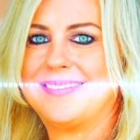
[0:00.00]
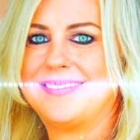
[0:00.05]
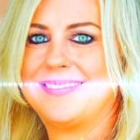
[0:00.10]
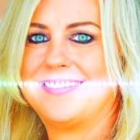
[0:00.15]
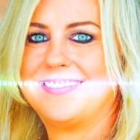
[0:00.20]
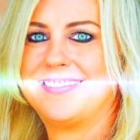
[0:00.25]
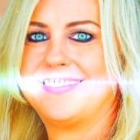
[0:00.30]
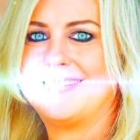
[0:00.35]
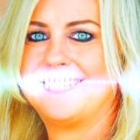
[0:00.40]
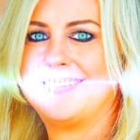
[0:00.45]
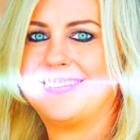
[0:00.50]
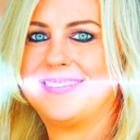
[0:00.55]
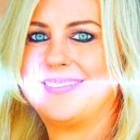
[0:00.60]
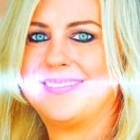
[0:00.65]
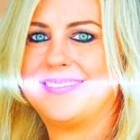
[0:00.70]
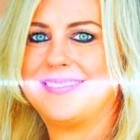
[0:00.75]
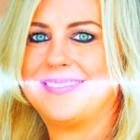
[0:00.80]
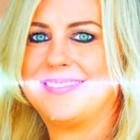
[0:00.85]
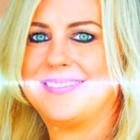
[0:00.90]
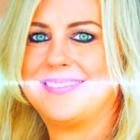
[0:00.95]
Okay,
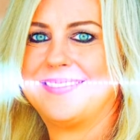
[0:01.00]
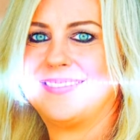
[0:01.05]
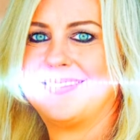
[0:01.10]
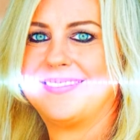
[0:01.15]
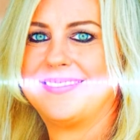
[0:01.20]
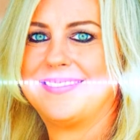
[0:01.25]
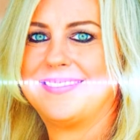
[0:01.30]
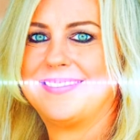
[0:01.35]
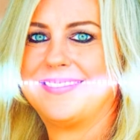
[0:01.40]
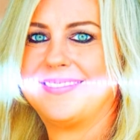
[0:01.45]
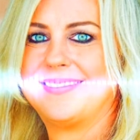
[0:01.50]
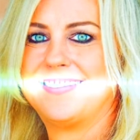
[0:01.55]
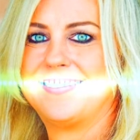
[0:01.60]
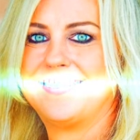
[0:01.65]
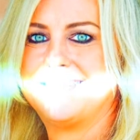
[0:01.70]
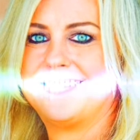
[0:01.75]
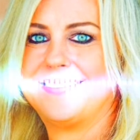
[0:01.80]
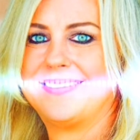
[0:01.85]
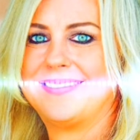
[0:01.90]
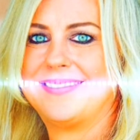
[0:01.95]
and then fill in. What would
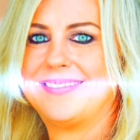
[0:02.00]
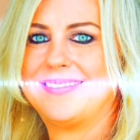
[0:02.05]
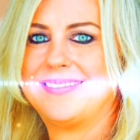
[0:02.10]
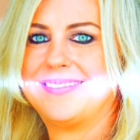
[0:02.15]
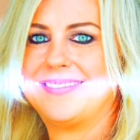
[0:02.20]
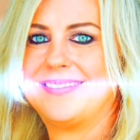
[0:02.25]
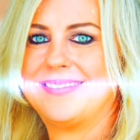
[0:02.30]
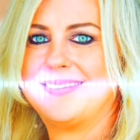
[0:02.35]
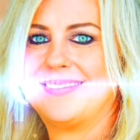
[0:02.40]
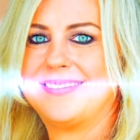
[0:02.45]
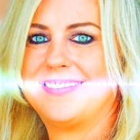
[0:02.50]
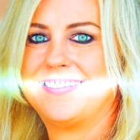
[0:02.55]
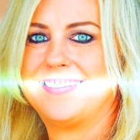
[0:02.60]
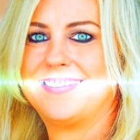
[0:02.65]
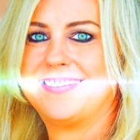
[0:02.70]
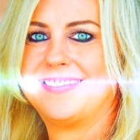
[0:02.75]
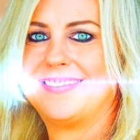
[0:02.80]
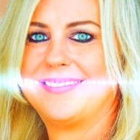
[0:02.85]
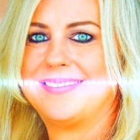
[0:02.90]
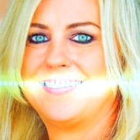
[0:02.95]
it take for me to
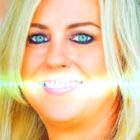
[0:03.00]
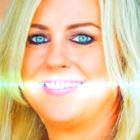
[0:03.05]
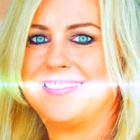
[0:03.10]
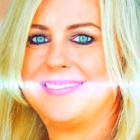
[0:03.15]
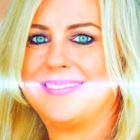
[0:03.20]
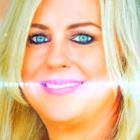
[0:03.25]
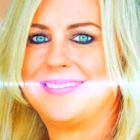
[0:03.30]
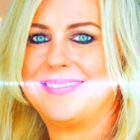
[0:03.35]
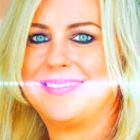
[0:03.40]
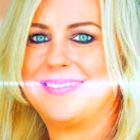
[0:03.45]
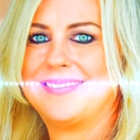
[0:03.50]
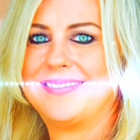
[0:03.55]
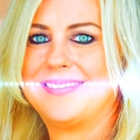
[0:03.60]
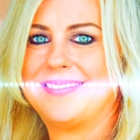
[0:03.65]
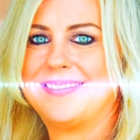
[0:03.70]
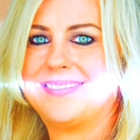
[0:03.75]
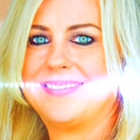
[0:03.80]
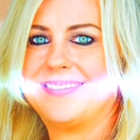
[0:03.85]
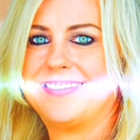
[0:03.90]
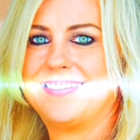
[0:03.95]
know that it's
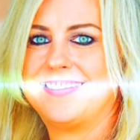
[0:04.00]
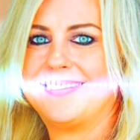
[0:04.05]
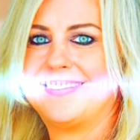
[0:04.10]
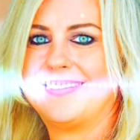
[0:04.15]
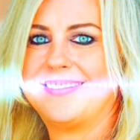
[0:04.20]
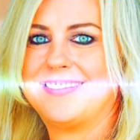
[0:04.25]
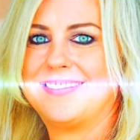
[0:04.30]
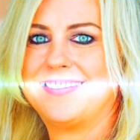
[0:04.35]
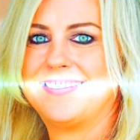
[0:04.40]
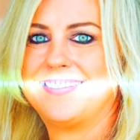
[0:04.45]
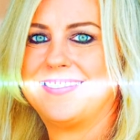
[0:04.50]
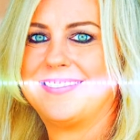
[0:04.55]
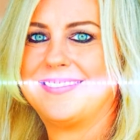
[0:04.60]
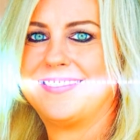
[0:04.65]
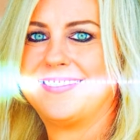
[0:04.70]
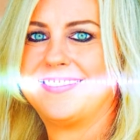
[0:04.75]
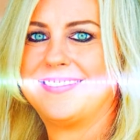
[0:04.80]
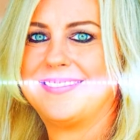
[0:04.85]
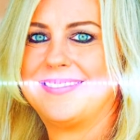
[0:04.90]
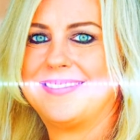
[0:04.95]
completely okay to love
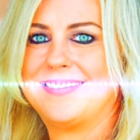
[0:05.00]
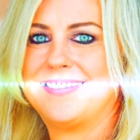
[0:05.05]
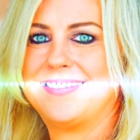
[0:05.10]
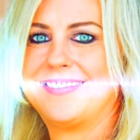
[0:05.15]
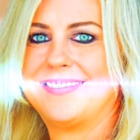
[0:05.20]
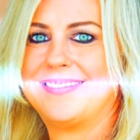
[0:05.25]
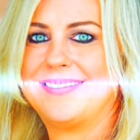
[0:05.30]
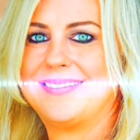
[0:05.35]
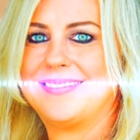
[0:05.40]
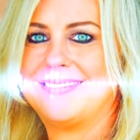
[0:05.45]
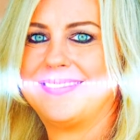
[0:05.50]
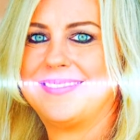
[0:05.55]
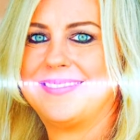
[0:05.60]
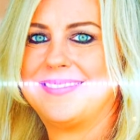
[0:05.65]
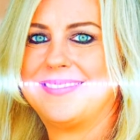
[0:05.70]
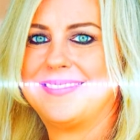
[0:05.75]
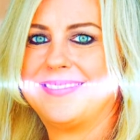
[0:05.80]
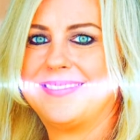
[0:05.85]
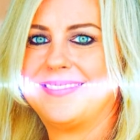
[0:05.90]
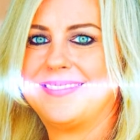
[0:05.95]
money? What would it
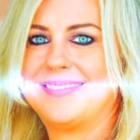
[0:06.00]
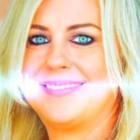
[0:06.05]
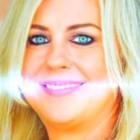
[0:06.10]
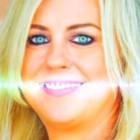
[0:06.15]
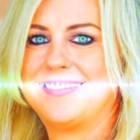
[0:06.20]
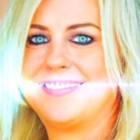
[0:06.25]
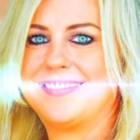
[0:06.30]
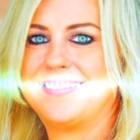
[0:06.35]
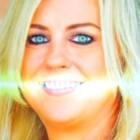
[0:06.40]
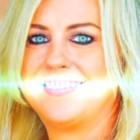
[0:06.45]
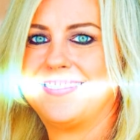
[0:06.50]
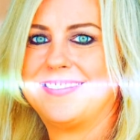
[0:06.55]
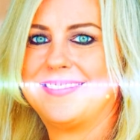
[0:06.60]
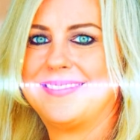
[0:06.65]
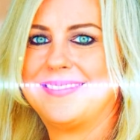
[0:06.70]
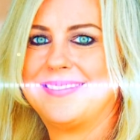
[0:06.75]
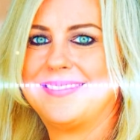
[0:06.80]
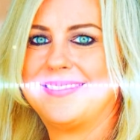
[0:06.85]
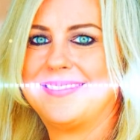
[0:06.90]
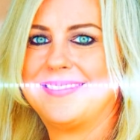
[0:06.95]
take for me to know that it's
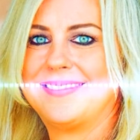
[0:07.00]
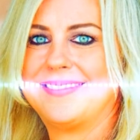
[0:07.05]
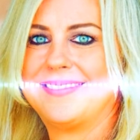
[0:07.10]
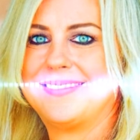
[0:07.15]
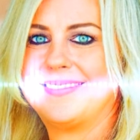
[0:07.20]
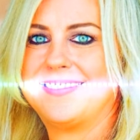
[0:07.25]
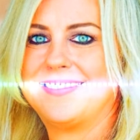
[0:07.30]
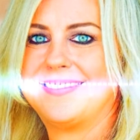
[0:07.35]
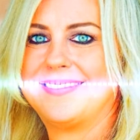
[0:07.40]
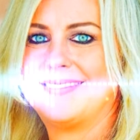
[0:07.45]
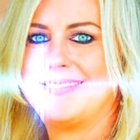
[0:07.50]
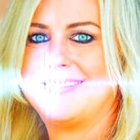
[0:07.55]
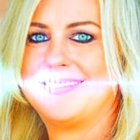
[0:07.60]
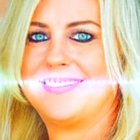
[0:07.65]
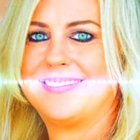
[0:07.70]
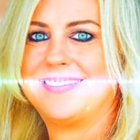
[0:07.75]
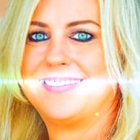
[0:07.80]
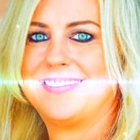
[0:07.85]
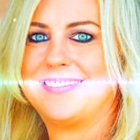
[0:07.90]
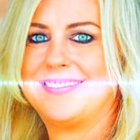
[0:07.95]
completely
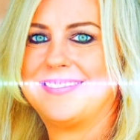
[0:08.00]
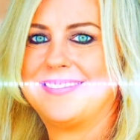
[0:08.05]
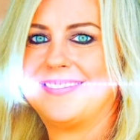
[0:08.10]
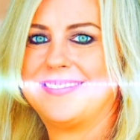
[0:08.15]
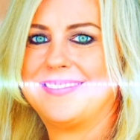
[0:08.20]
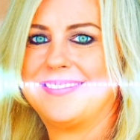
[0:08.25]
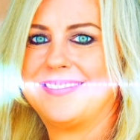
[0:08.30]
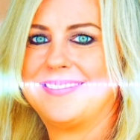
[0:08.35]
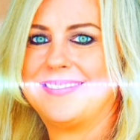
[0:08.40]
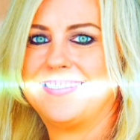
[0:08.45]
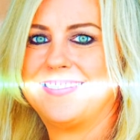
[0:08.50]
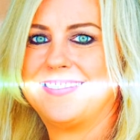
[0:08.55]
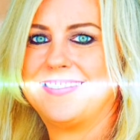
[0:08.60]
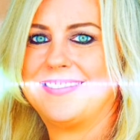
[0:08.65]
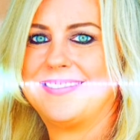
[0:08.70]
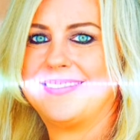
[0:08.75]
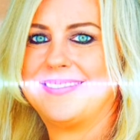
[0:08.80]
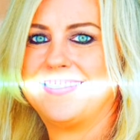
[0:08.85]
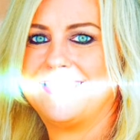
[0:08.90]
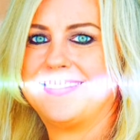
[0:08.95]
okay to love abundance?
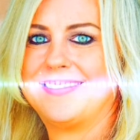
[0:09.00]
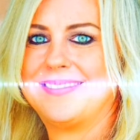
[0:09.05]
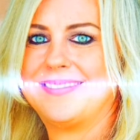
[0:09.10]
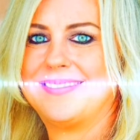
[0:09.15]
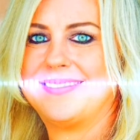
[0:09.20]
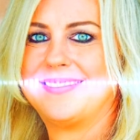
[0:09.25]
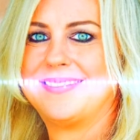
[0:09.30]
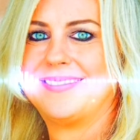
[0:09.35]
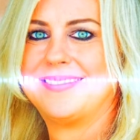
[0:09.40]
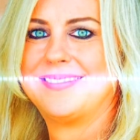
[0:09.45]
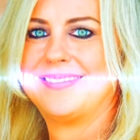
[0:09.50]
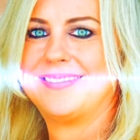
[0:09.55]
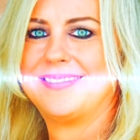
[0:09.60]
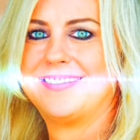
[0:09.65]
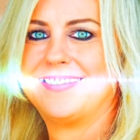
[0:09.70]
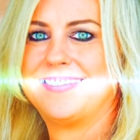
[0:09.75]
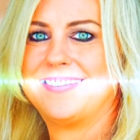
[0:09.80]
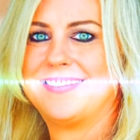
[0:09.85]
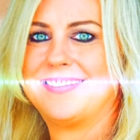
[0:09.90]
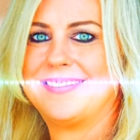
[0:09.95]
What would it take for me to
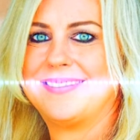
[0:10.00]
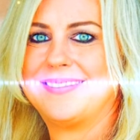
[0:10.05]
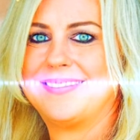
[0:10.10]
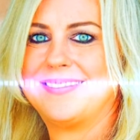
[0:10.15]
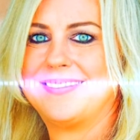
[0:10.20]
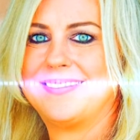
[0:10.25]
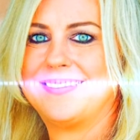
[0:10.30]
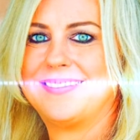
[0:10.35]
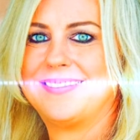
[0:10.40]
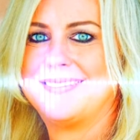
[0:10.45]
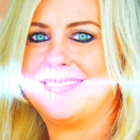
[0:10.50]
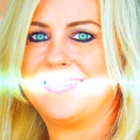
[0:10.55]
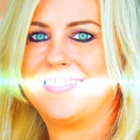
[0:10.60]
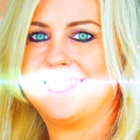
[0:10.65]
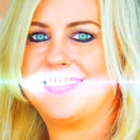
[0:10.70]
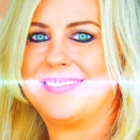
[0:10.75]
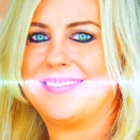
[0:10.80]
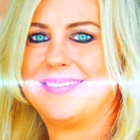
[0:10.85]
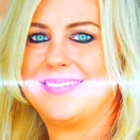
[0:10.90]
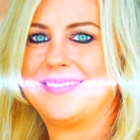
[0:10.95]
know
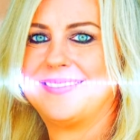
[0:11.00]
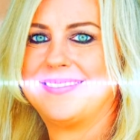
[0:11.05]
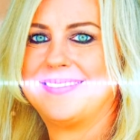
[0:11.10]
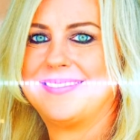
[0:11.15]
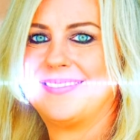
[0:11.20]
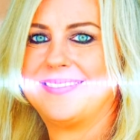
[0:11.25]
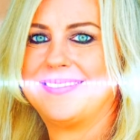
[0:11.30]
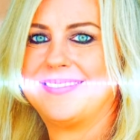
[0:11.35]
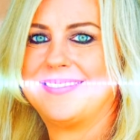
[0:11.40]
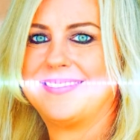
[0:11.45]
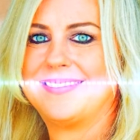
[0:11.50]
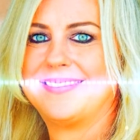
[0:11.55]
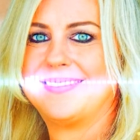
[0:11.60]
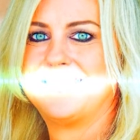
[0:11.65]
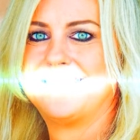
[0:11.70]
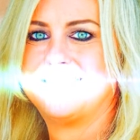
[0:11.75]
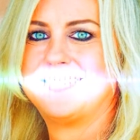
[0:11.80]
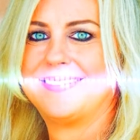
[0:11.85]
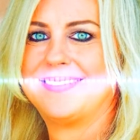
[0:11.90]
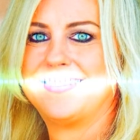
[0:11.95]
it's completely
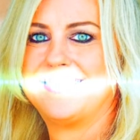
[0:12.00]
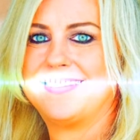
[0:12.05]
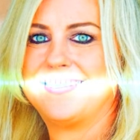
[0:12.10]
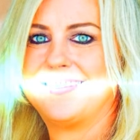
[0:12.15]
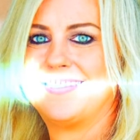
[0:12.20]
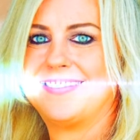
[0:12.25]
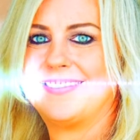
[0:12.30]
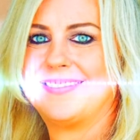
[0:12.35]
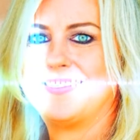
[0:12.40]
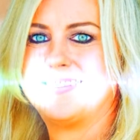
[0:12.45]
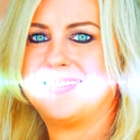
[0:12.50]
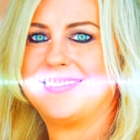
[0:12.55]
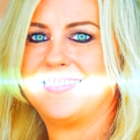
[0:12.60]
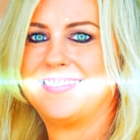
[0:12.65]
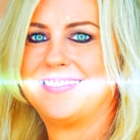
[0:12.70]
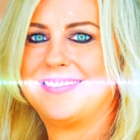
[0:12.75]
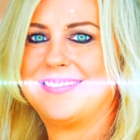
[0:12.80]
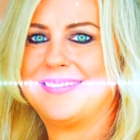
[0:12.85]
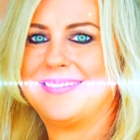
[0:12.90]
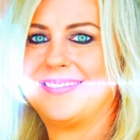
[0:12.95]
okay to
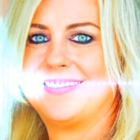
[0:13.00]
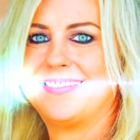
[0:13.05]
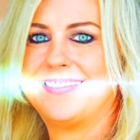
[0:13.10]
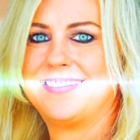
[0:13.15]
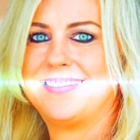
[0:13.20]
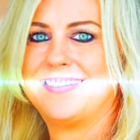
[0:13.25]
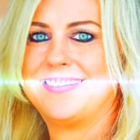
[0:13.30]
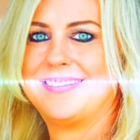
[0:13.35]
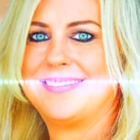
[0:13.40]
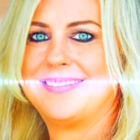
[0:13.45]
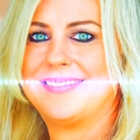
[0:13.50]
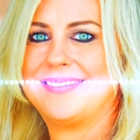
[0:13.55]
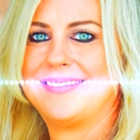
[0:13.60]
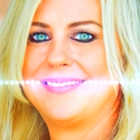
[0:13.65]
generate wealth?